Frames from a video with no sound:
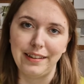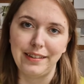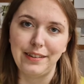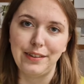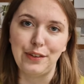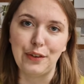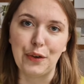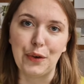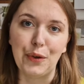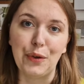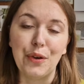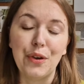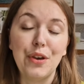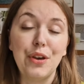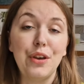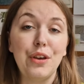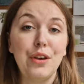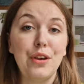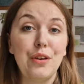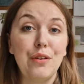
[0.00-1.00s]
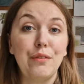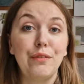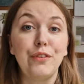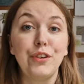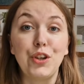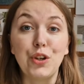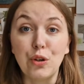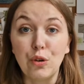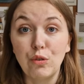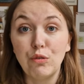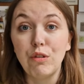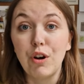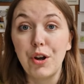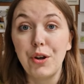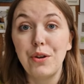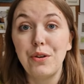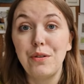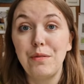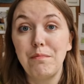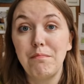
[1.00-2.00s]
So for your
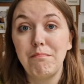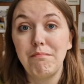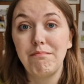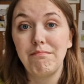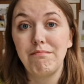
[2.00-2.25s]
own